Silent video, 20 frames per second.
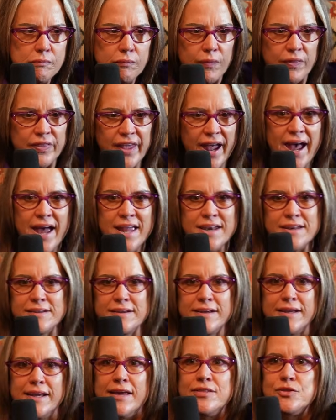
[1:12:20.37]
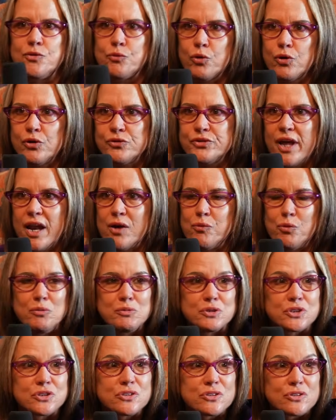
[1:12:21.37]
that and the world title I won
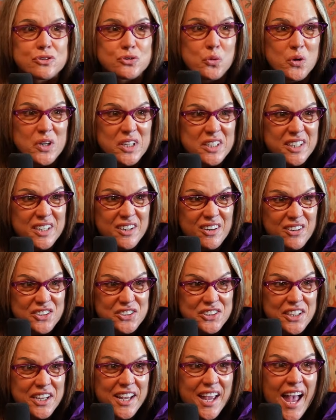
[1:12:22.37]
was 20 years.